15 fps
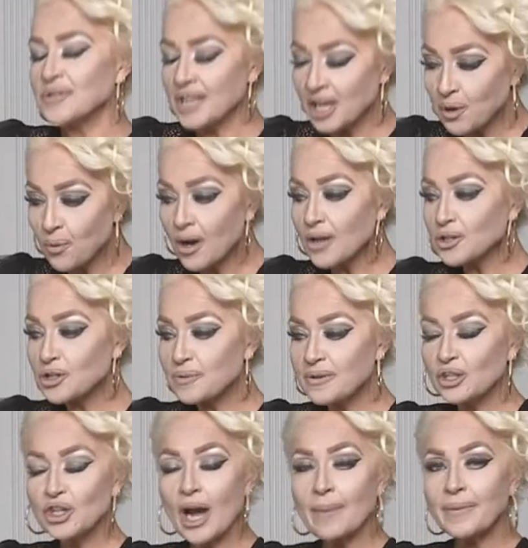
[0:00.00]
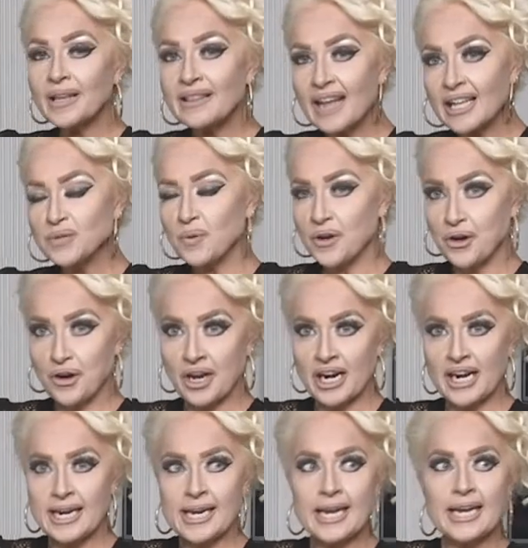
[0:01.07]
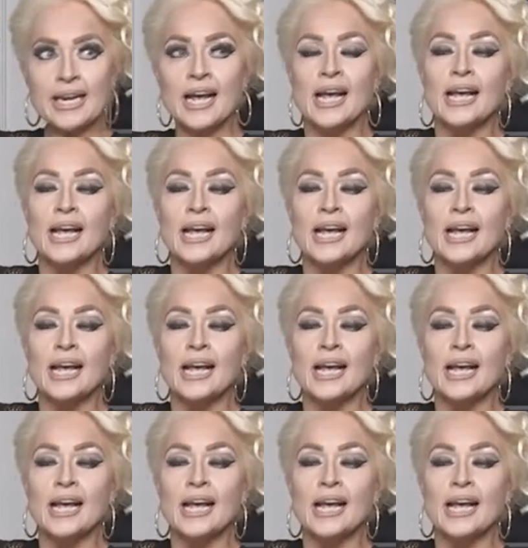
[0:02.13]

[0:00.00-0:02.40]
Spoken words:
Anywhere else you'd be shopping, that's what you're going to need.